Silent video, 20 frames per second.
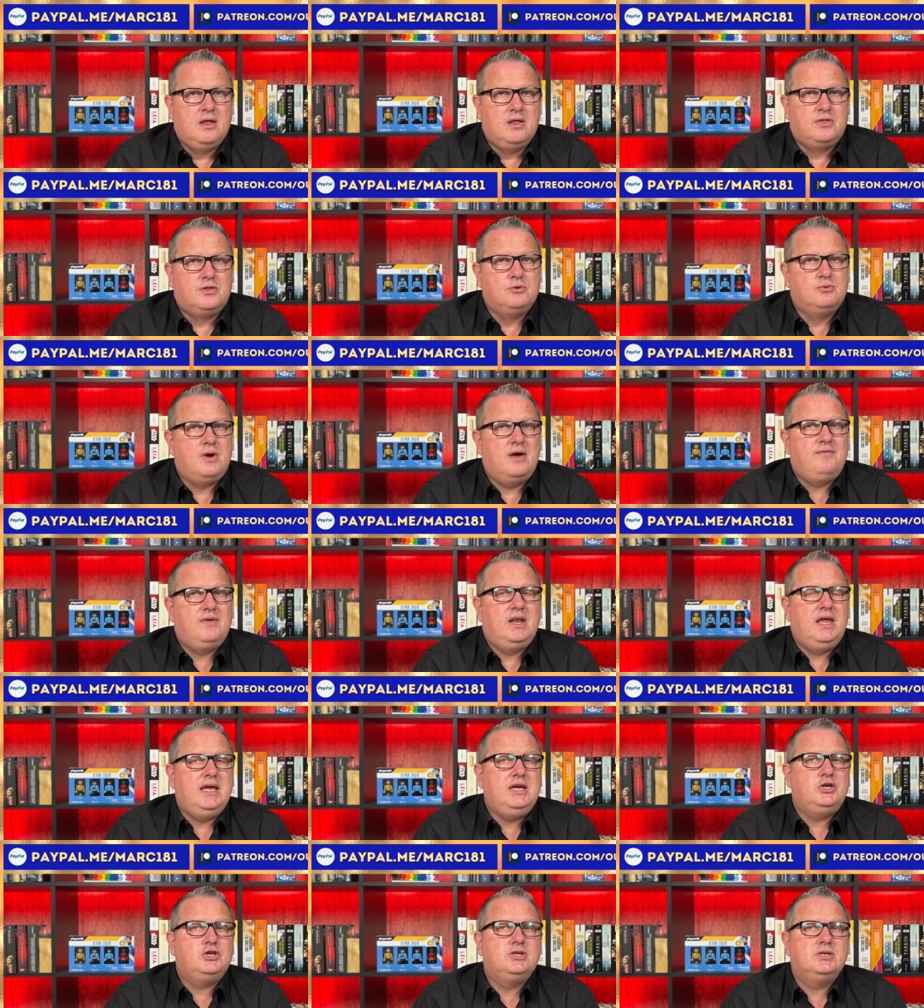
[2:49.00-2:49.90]
The
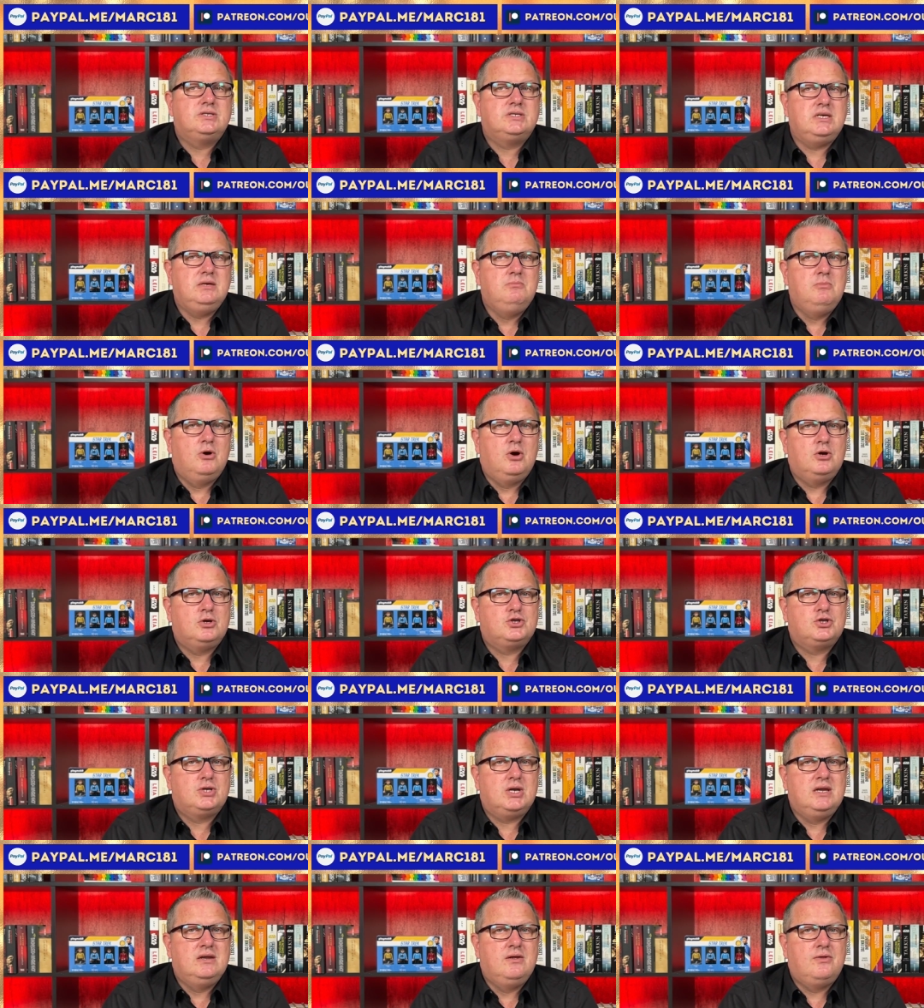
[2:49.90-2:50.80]
revelations
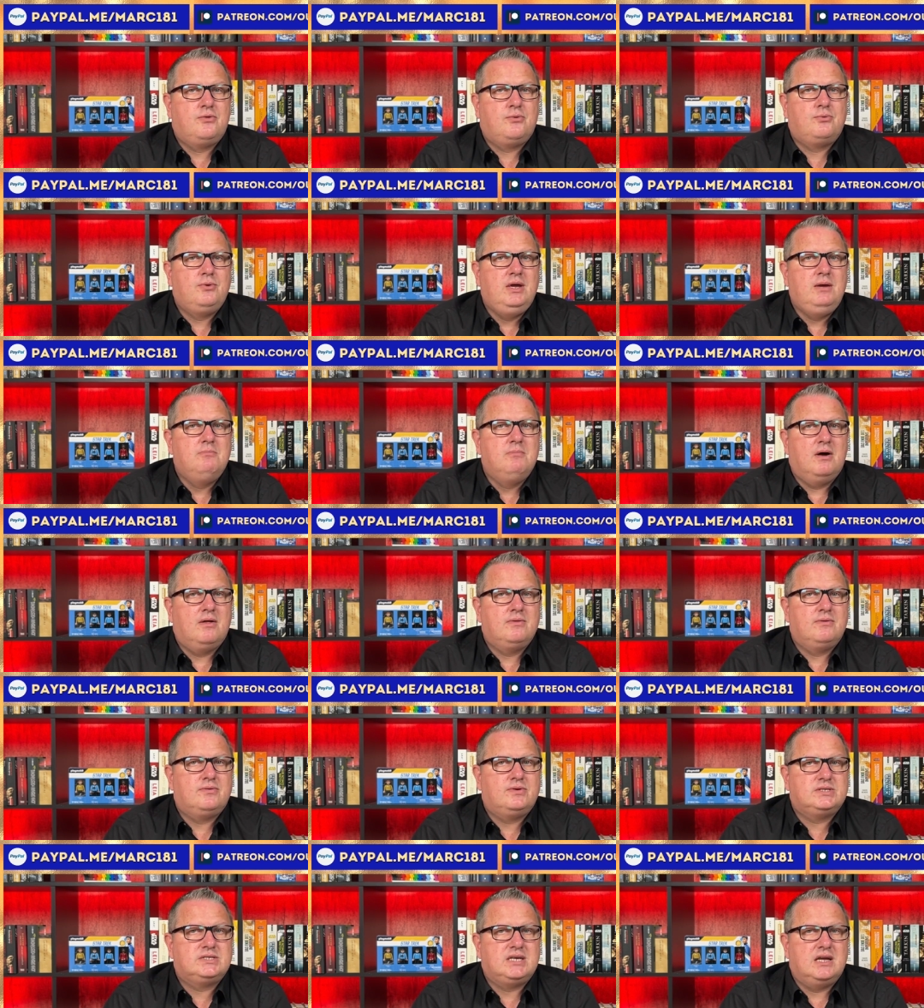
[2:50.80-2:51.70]
emerged in a
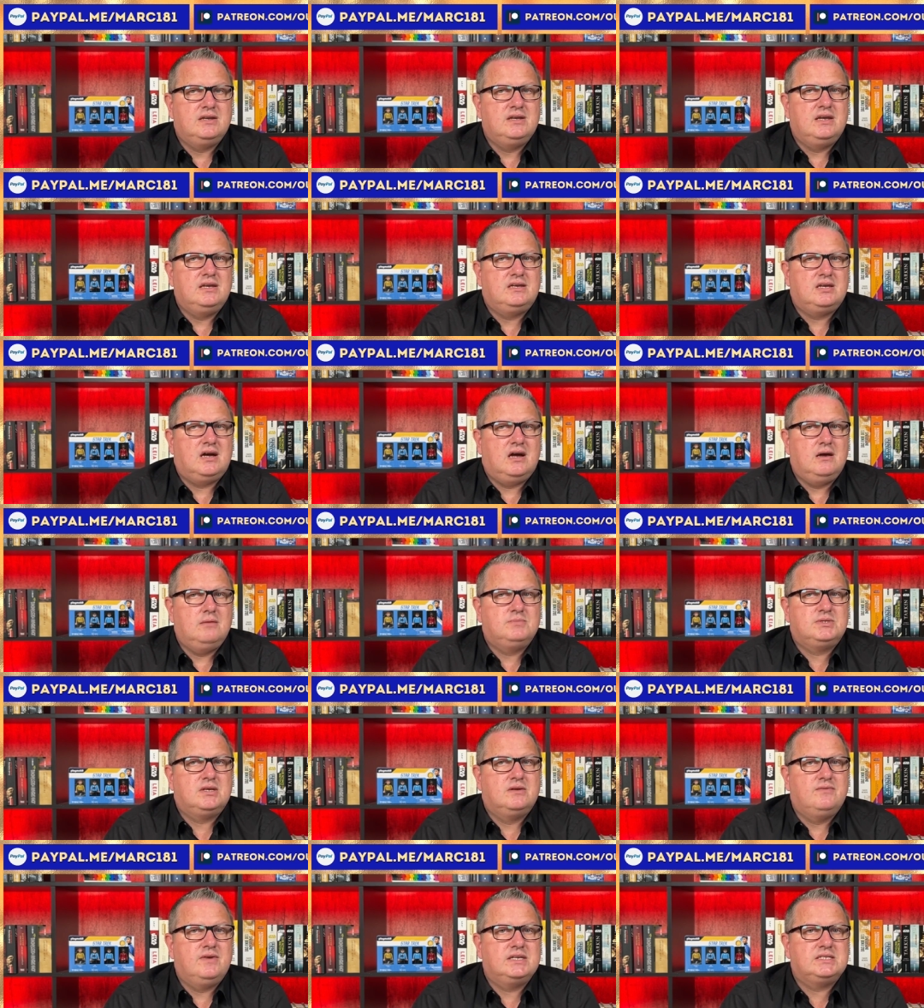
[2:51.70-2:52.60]
three-month Sunday
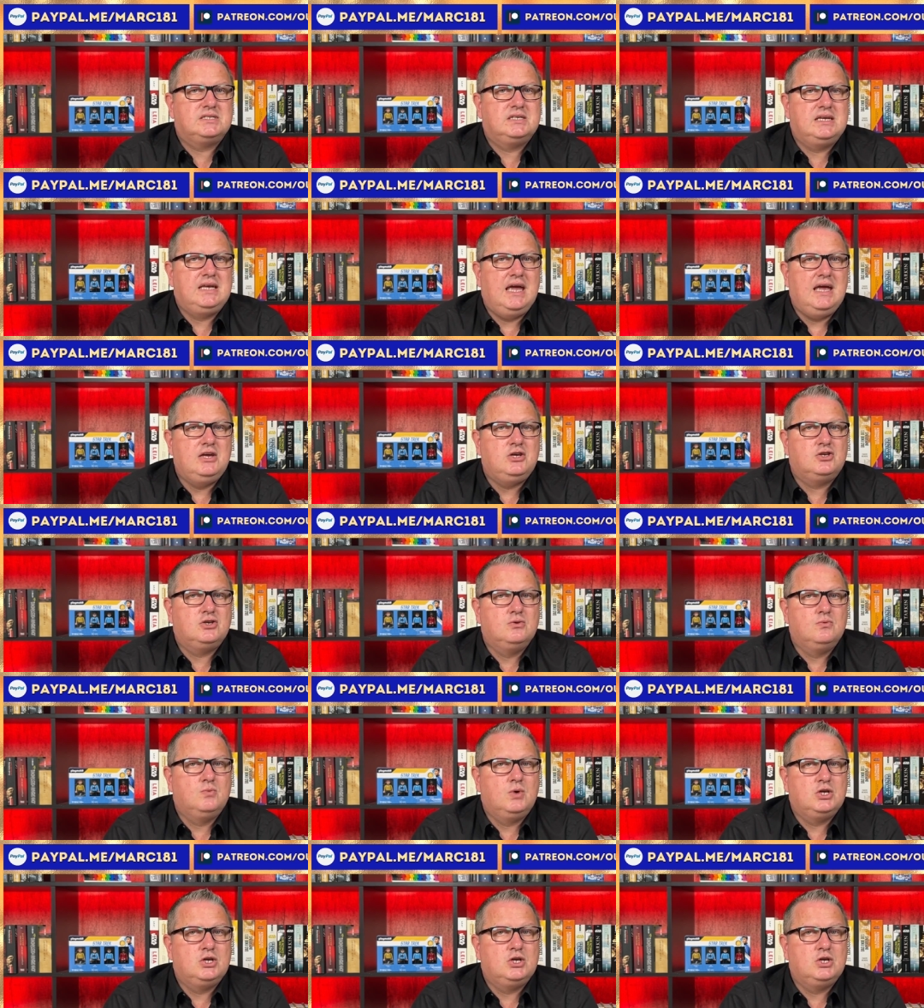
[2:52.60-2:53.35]
Times investigation,